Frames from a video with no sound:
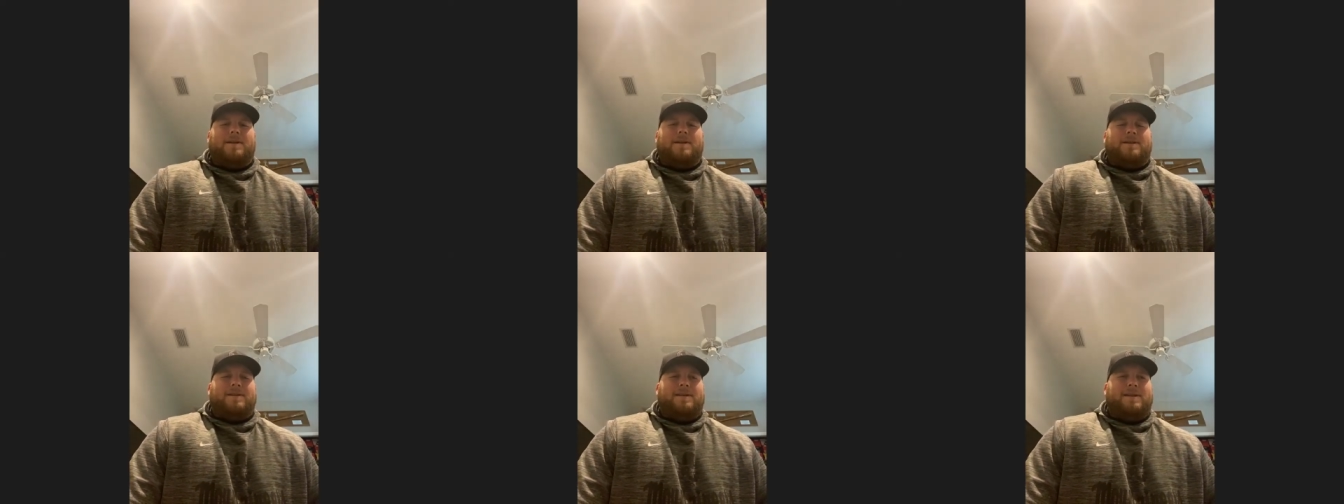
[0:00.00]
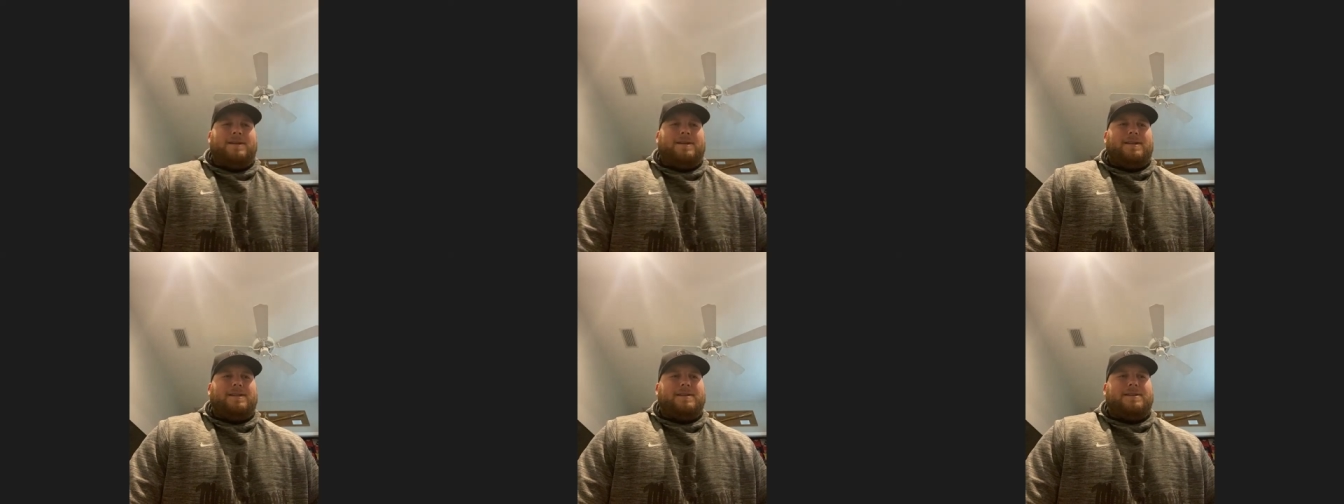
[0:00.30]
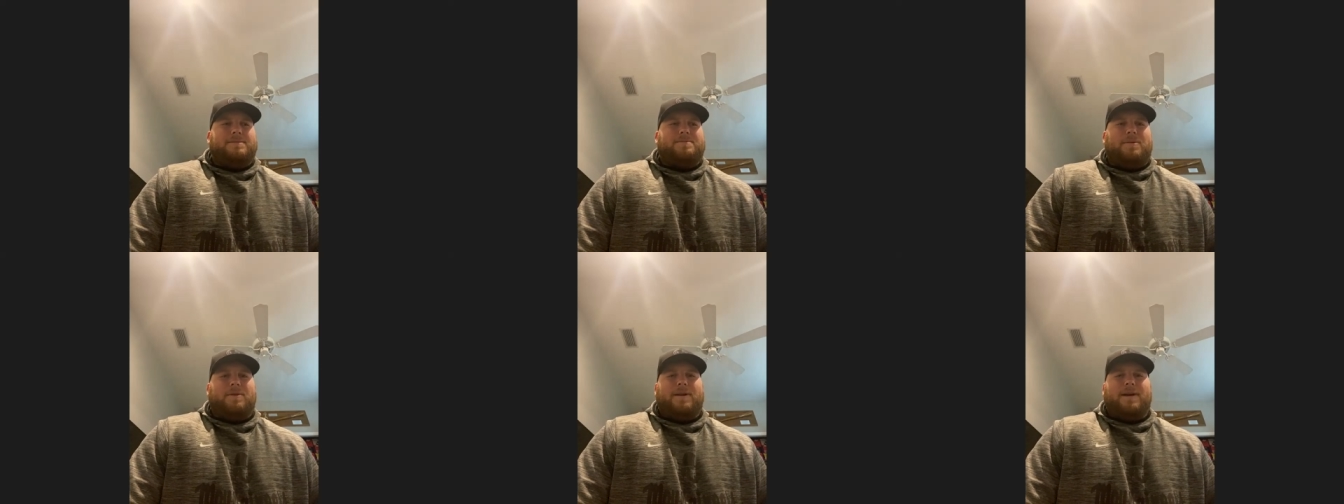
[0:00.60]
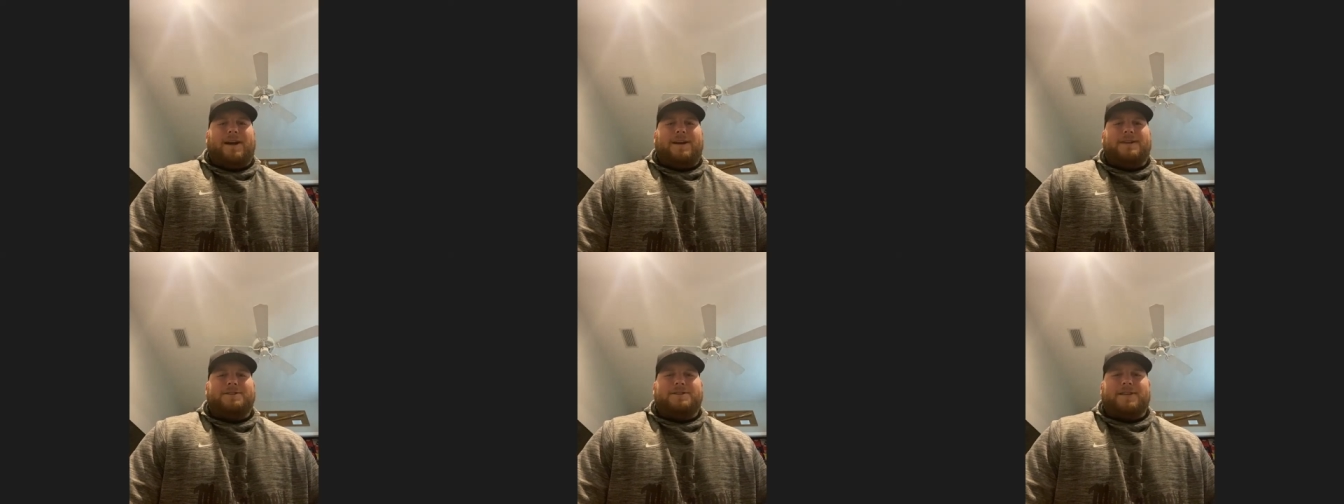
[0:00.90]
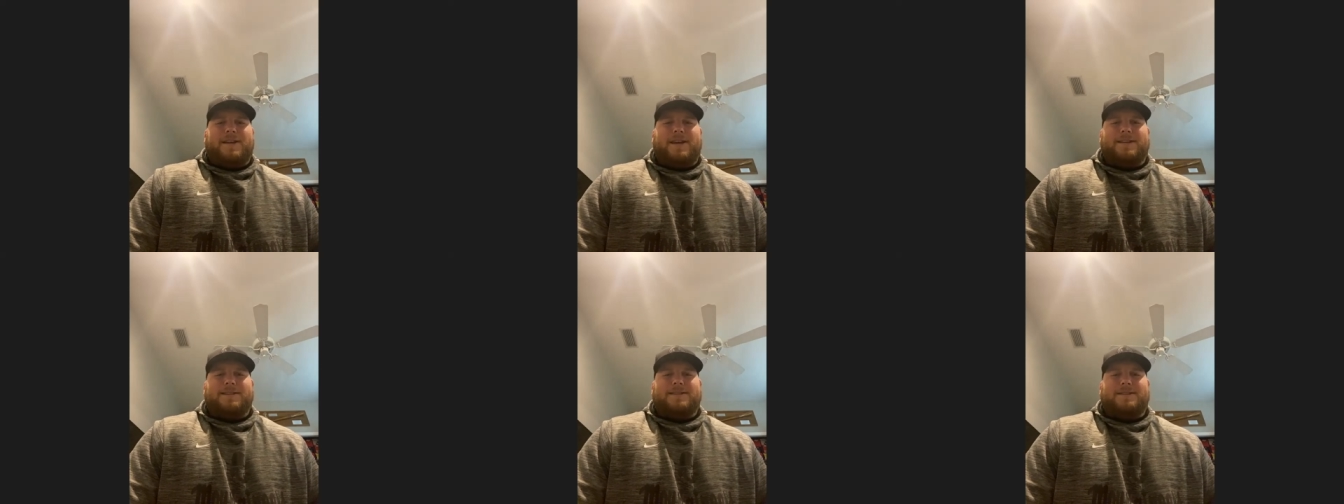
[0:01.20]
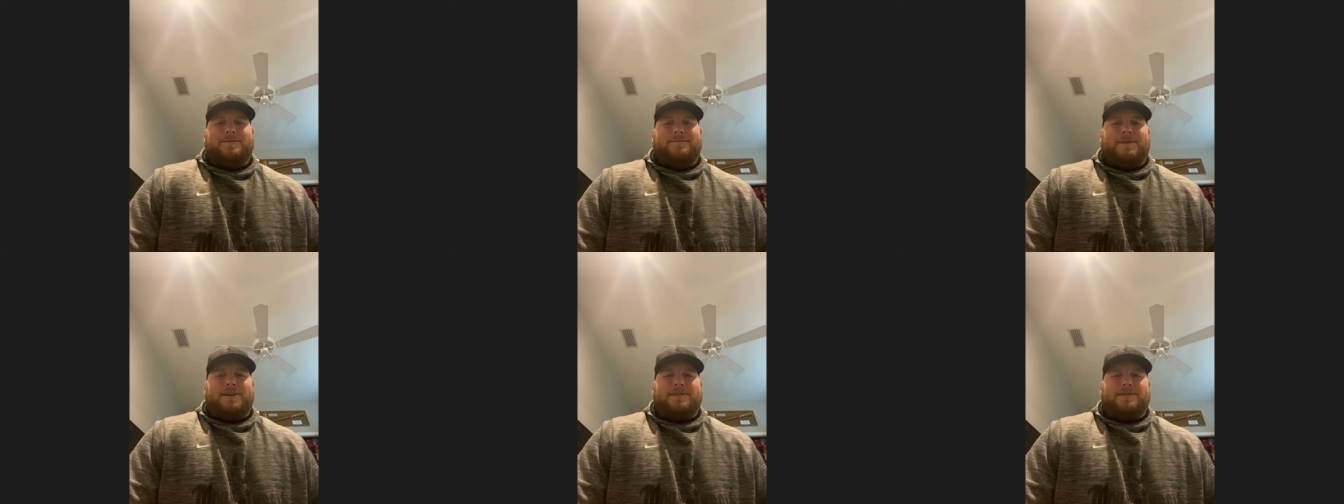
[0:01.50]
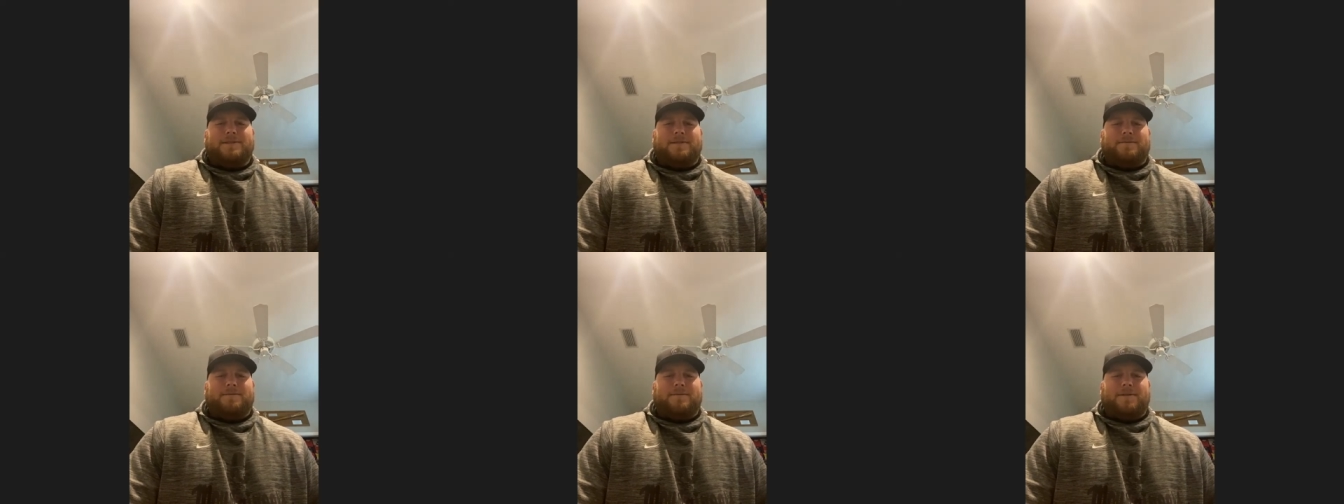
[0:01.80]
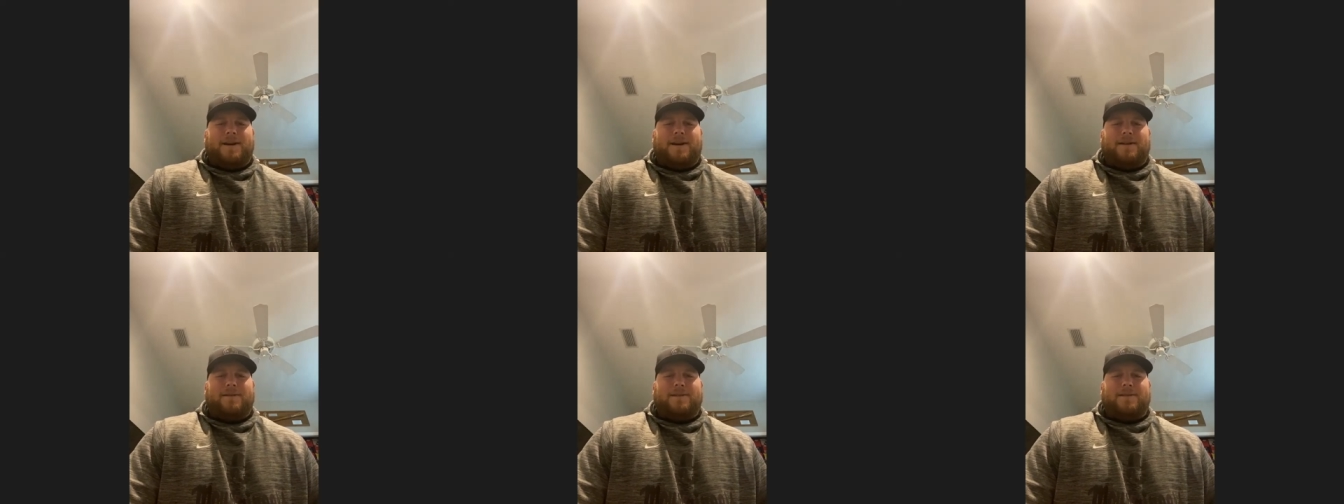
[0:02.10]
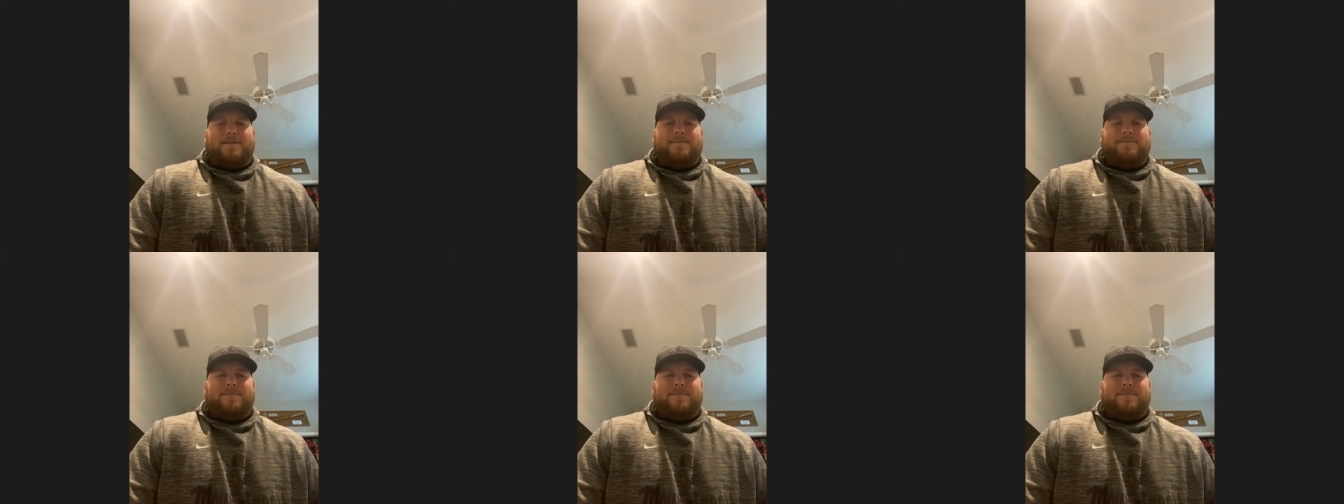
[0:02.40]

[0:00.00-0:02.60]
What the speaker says: And at this point, I just can't see myself without it.